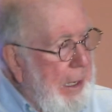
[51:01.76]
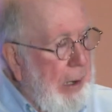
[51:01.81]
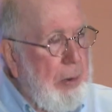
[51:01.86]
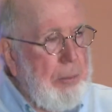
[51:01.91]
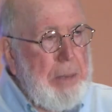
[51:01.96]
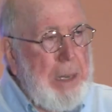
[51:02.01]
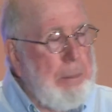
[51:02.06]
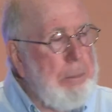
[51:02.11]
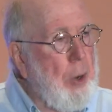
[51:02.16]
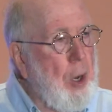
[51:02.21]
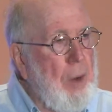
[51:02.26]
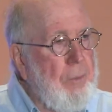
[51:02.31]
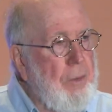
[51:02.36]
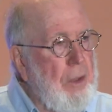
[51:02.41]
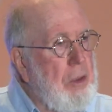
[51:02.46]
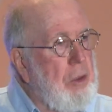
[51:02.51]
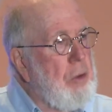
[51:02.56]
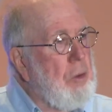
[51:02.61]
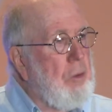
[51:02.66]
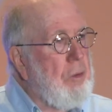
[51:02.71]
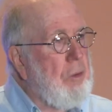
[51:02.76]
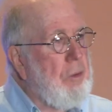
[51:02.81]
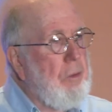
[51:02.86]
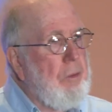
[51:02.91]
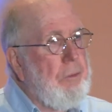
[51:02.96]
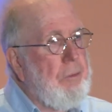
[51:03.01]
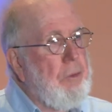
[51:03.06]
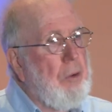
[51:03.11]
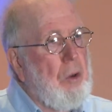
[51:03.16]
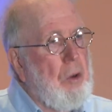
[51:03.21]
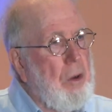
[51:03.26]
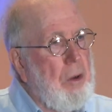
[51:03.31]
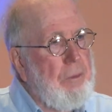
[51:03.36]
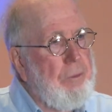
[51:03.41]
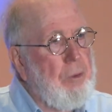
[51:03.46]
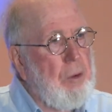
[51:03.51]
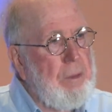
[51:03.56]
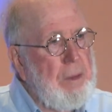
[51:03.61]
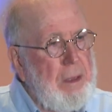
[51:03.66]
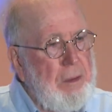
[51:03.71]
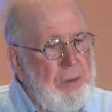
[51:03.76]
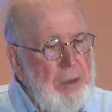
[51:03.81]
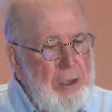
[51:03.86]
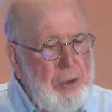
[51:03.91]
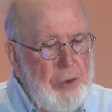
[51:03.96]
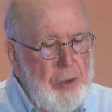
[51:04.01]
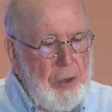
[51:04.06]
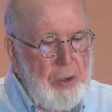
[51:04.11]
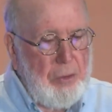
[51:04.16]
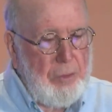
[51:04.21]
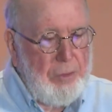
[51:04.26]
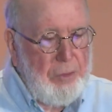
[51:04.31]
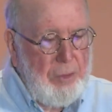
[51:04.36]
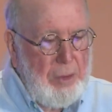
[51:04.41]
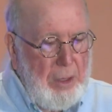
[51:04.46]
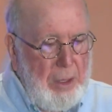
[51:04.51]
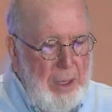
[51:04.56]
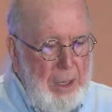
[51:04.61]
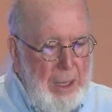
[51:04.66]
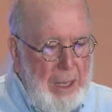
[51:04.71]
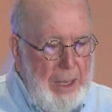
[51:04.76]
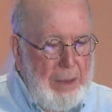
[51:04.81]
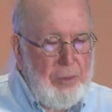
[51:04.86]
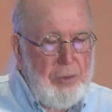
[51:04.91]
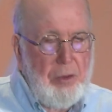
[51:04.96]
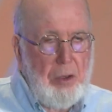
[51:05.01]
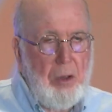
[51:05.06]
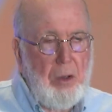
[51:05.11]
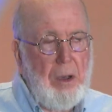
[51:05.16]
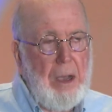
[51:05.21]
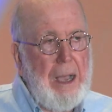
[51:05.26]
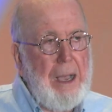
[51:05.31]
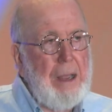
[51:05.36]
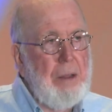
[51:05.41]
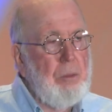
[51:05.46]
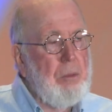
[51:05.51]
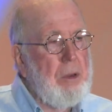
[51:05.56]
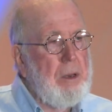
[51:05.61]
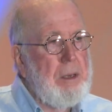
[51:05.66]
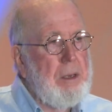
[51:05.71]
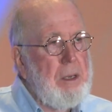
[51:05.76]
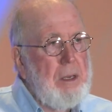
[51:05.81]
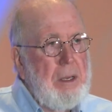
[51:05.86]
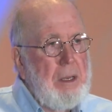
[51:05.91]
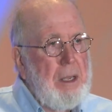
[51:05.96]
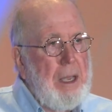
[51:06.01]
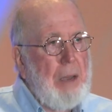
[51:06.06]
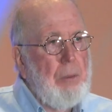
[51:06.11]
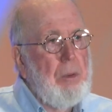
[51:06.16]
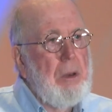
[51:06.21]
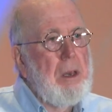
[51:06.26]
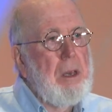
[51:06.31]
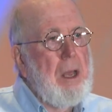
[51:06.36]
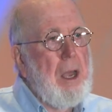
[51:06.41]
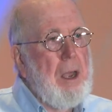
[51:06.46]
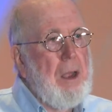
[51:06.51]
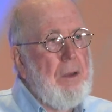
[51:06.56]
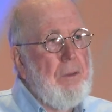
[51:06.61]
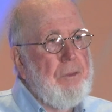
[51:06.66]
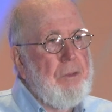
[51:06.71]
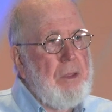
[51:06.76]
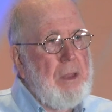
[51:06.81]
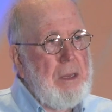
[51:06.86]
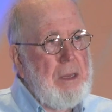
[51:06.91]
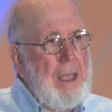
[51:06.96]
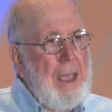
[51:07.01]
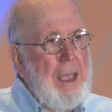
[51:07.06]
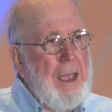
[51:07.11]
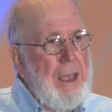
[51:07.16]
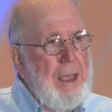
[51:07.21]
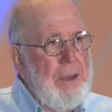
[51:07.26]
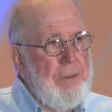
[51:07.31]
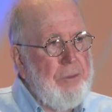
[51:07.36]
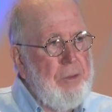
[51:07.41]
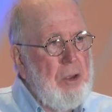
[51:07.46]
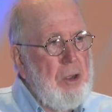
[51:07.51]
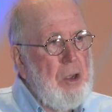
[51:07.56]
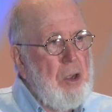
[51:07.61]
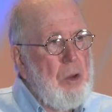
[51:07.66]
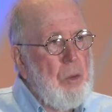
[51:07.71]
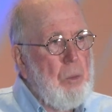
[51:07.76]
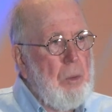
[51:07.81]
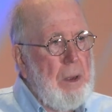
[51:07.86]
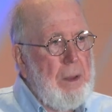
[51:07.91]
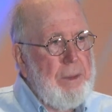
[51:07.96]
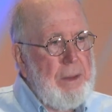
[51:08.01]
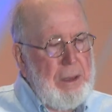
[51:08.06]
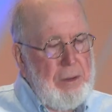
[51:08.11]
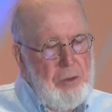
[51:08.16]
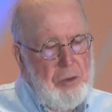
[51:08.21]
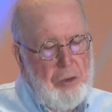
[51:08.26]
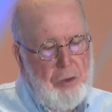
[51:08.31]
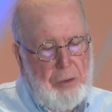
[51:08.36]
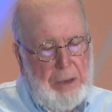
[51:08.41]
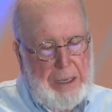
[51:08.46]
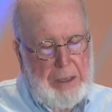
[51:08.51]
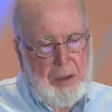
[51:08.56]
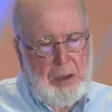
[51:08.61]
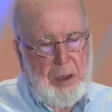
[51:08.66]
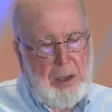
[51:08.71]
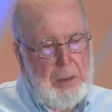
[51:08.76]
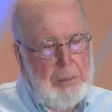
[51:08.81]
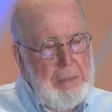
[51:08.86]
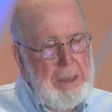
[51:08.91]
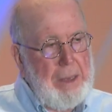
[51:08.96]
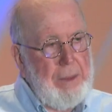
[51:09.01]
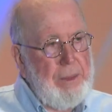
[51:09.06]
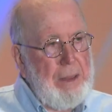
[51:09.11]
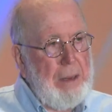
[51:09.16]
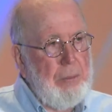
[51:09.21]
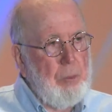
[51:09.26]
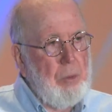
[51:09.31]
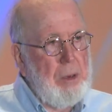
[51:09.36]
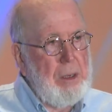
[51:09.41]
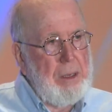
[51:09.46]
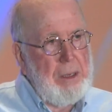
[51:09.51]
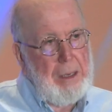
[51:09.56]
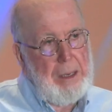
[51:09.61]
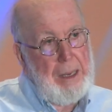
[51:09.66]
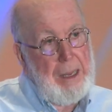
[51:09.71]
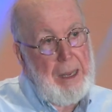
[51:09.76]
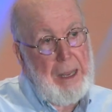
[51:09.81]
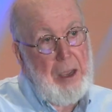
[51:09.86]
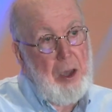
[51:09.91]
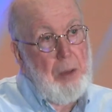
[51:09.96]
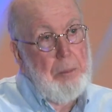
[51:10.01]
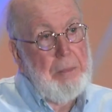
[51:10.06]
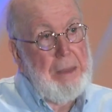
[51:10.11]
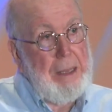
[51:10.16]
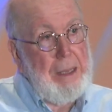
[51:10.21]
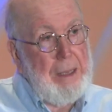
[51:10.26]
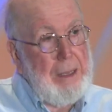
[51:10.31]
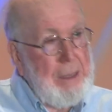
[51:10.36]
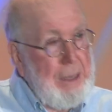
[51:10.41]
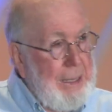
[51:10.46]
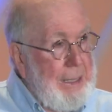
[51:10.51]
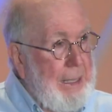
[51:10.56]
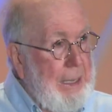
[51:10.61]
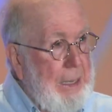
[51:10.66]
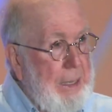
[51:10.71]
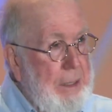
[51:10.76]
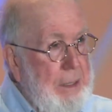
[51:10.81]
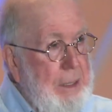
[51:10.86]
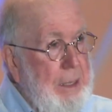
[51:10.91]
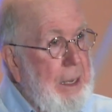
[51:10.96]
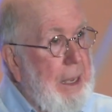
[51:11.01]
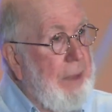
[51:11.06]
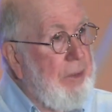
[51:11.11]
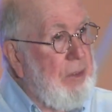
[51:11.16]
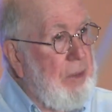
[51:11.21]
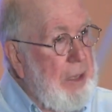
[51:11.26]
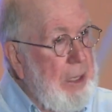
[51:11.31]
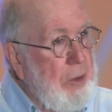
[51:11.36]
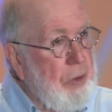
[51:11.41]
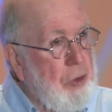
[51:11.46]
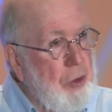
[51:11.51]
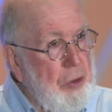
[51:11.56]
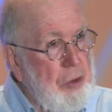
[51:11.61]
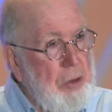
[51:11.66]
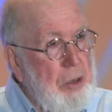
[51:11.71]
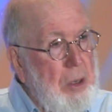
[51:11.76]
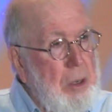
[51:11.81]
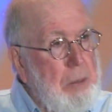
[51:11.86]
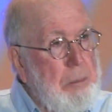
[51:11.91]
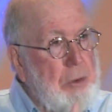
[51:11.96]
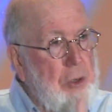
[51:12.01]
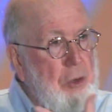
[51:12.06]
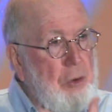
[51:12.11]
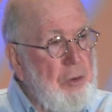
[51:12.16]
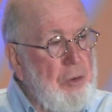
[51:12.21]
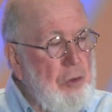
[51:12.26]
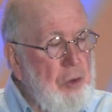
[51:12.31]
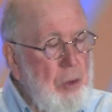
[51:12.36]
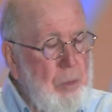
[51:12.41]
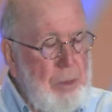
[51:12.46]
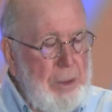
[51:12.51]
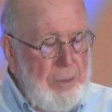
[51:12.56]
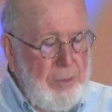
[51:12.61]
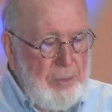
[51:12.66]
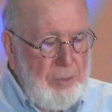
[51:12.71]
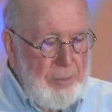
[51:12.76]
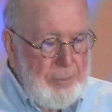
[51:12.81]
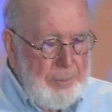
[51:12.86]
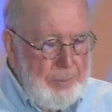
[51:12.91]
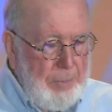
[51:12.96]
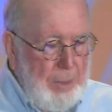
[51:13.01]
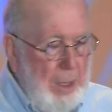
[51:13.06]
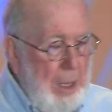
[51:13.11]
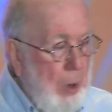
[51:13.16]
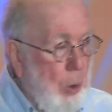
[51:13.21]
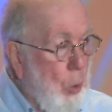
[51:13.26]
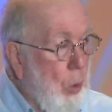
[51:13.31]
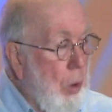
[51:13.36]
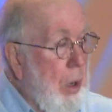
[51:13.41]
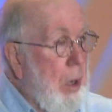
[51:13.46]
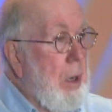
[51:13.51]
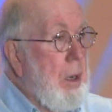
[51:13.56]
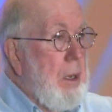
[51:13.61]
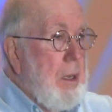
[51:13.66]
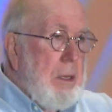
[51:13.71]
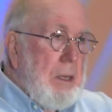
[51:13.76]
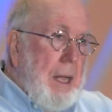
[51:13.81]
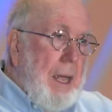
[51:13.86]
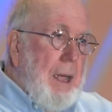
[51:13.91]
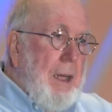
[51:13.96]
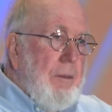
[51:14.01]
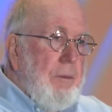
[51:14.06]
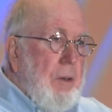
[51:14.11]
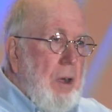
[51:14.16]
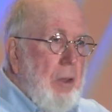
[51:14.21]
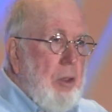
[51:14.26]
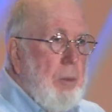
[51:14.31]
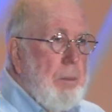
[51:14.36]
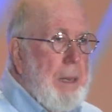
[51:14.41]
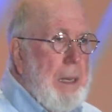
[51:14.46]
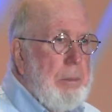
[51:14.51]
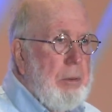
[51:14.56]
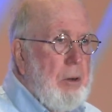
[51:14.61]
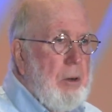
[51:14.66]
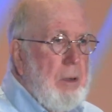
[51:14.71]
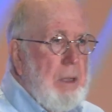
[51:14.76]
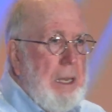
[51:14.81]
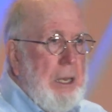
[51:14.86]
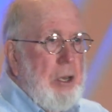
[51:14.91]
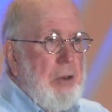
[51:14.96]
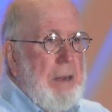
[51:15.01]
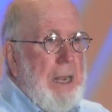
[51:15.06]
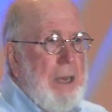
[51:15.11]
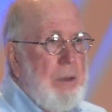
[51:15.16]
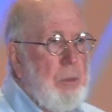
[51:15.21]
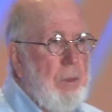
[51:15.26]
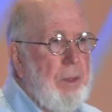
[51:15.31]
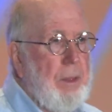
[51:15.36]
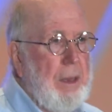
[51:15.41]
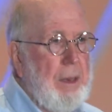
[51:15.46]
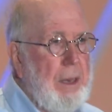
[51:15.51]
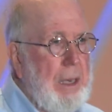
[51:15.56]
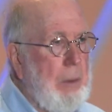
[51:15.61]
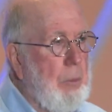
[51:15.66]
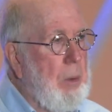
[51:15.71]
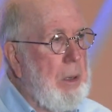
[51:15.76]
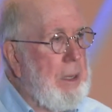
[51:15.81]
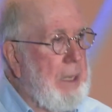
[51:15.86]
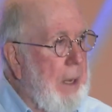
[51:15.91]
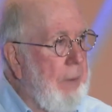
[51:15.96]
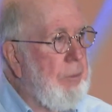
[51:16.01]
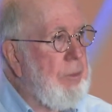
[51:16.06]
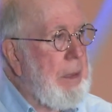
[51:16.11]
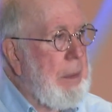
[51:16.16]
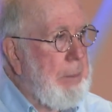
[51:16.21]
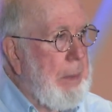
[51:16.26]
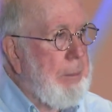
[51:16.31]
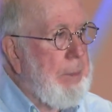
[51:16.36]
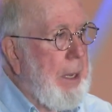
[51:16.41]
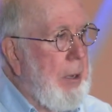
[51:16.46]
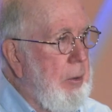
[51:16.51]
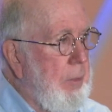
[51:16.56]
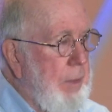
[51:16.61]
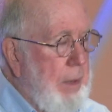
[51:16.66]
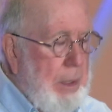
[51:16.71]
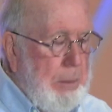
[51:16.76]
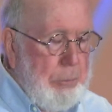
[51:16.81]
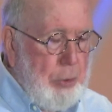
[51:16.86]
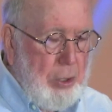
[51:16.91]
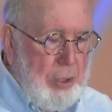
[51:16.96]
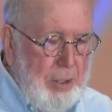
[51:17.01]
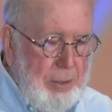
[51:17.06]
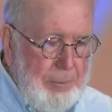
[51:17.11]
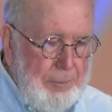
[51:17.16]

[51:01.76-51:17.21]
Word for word: would be a perfect use for, for these interns. And so I would, I would love to, to have one that's trained on me that would help me, again, as an intern, produce new ones or to have other people interact with it. And it would definitely be better than a book.